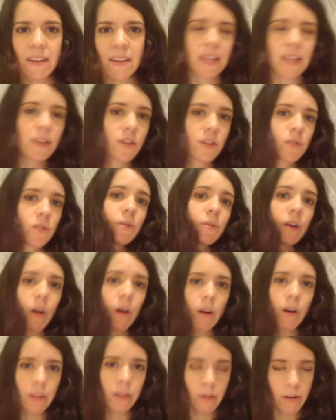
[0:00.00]
since we
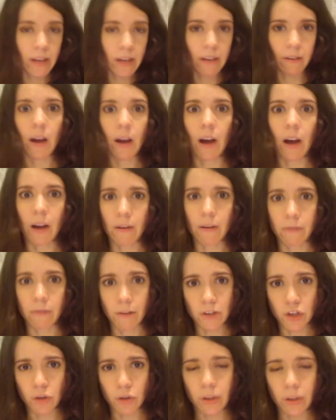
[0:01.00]
are learning
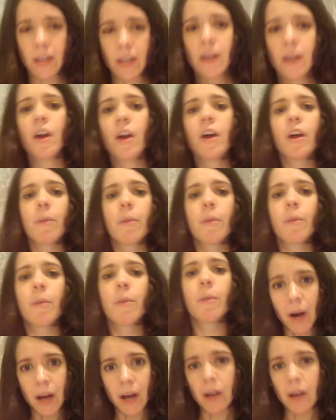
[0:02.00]
virtually,
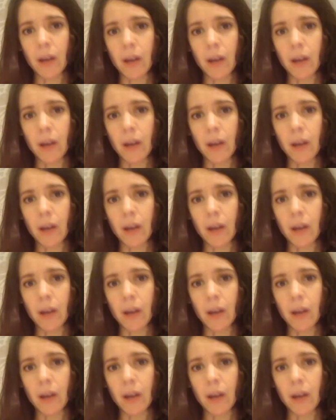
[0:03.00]
but